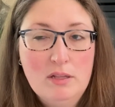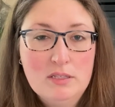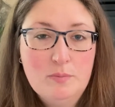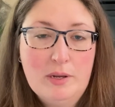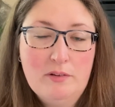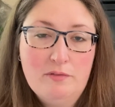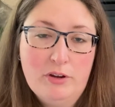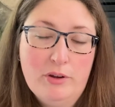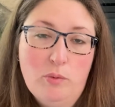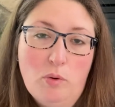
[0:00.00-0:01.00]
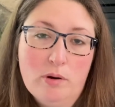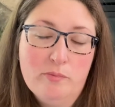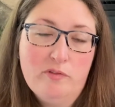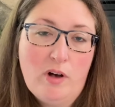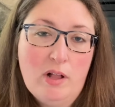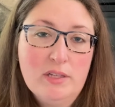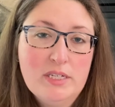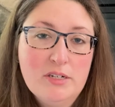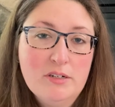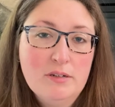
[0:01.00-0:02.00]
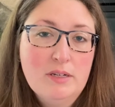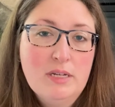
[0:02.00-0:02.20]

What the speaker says: It's been a very warm fall here,